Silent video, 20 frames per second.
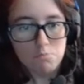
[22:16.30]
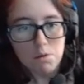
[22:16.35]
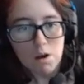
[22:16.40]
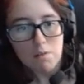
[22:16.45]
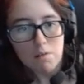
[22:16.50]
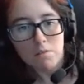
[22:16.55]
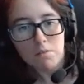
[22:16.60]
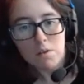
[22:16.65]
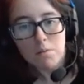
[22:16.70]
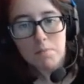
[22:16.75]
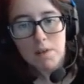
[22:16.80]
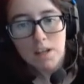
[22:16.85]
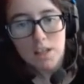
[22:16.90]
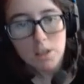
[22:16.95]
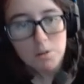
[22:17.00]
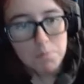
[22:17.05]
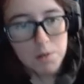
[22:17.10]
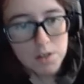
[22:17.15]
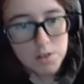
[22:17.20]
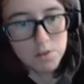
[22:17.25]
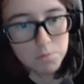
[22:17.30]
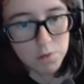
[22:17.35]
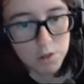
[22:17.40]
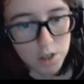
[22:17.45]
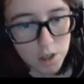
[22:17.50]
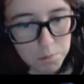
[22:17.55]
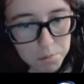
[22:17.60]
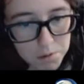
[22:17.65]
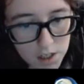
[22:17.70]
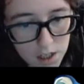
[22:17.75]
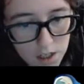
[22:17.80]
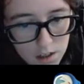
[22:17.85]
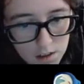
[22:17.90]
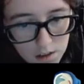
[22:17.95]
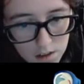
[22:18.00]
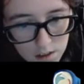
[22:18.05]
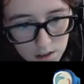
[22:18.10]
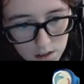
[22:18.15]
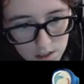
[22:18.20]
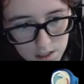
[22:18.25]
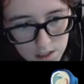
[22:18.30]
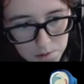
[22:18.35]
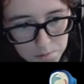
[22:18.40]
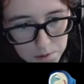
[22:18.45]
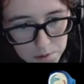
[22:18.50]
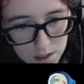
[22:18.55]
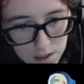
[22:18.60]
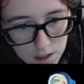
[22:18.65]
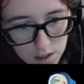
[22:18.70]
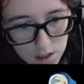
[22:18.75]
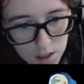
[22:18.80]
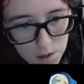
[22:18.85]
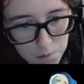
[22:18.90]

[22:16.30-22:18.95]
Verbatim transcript: Probably making the puzzle more complicated than it needs to be.